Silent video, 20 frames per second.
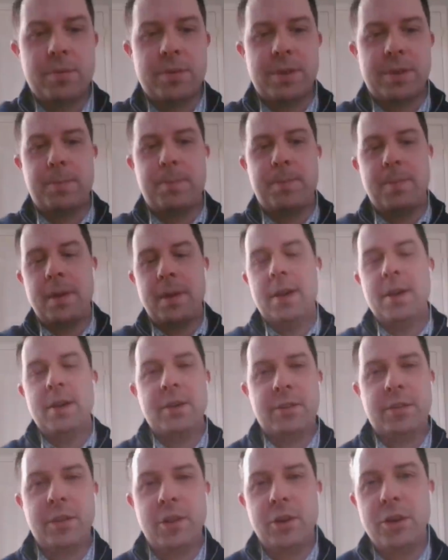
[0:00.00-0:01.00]
was he?
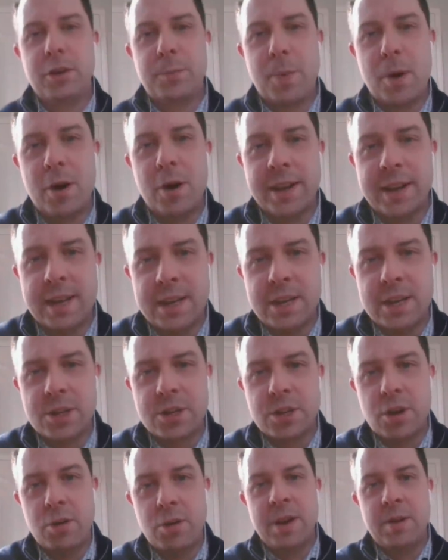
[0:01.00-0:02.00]
Third behind
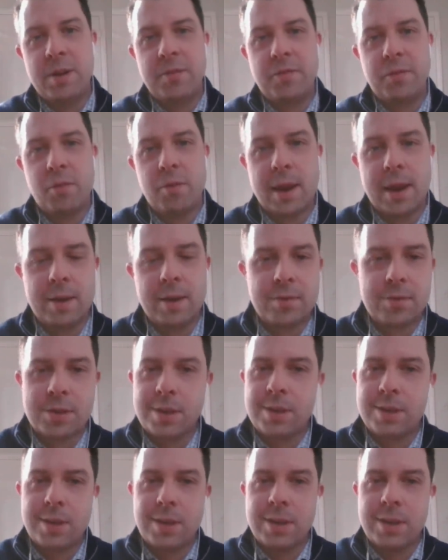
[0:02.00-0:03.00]
Ginto, beating four lengths.
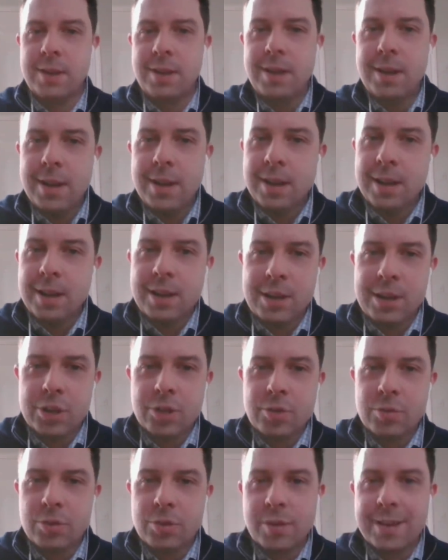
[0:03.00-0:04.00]
He's in a
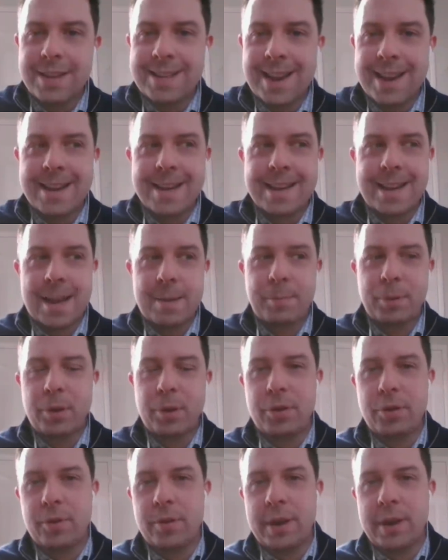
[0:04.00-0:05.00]
conditional jockey's handicap
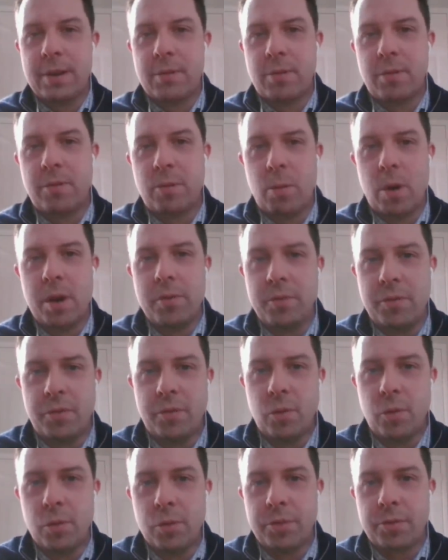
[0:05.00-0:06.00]
hurdle here off
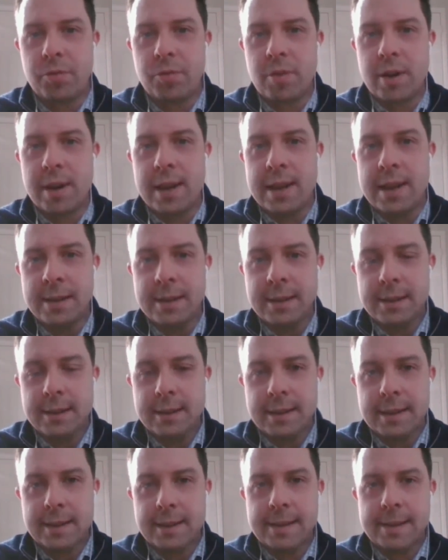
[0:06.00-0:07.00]
1-4-3.
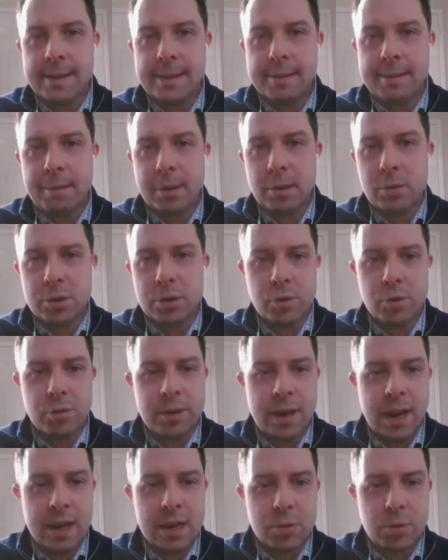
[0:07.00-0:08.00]
Of course,
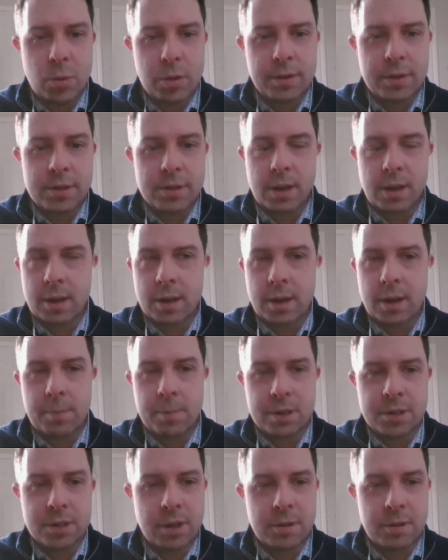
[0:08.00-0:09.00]
Gordon Elliott's won this a
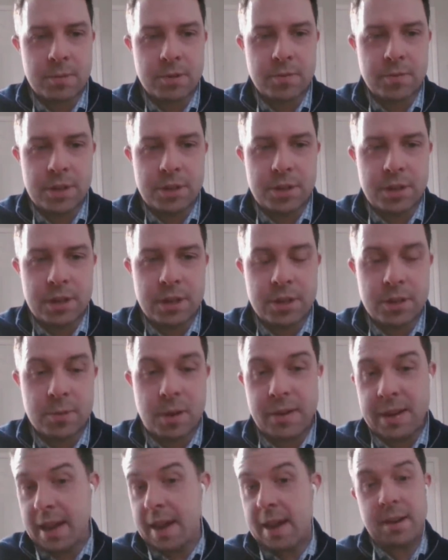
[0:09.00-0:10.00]
couple of times in recent years as
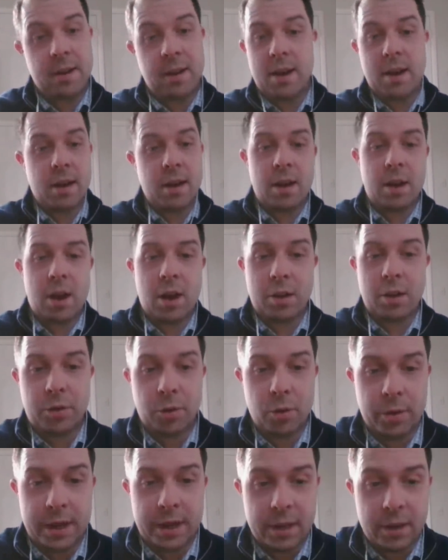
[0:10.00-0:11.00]
well. Yeah, I
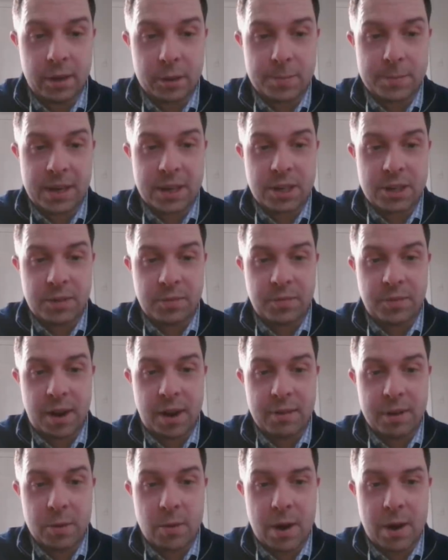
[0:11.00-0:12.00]
thought he looked potentially
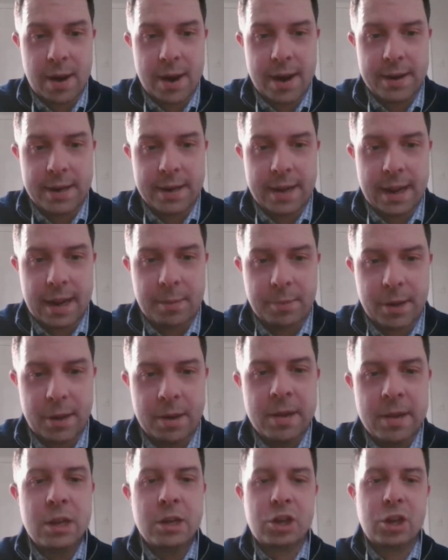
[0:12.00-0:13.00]
very well handicapped.
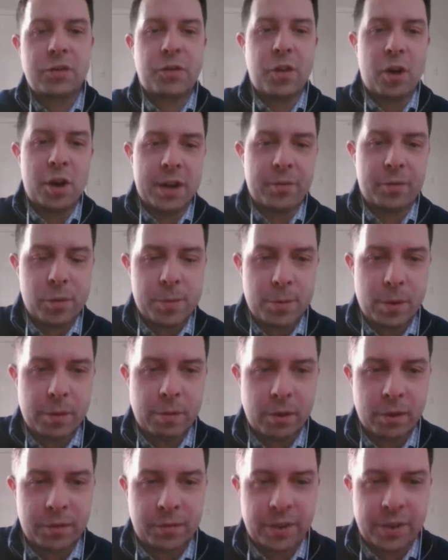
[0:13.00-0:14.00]
Just finally, before we
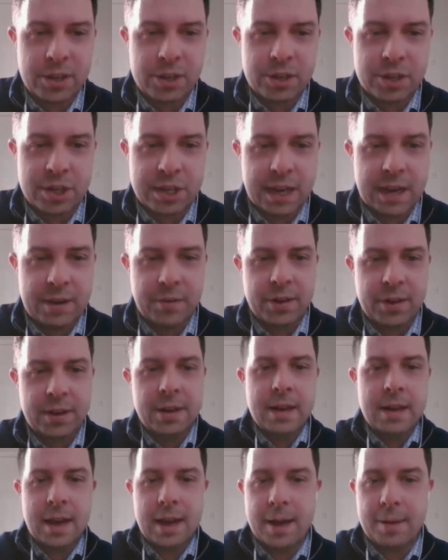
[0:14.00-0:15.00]
move on to Vincent, Stephen,
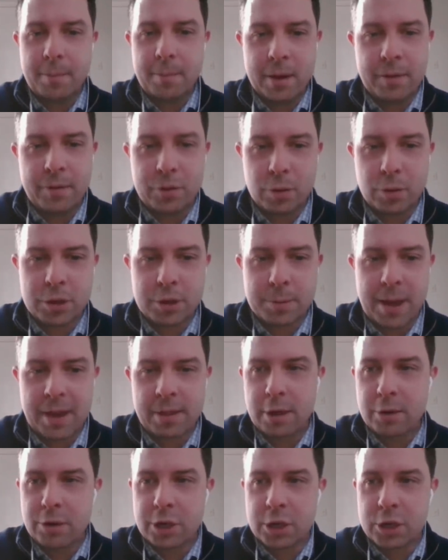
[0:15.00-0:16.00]
we've talked about
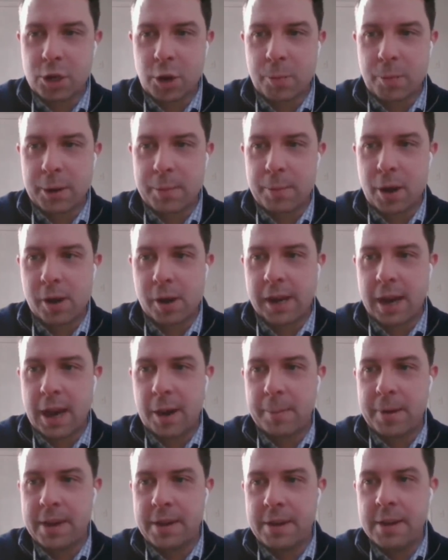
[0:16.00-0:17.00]
those at the top of the market.
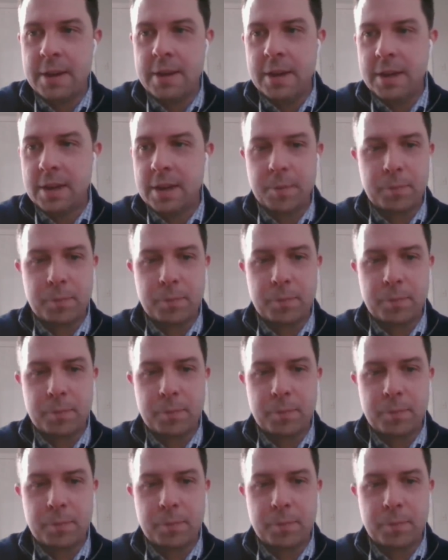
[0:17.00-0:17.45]
I mean, the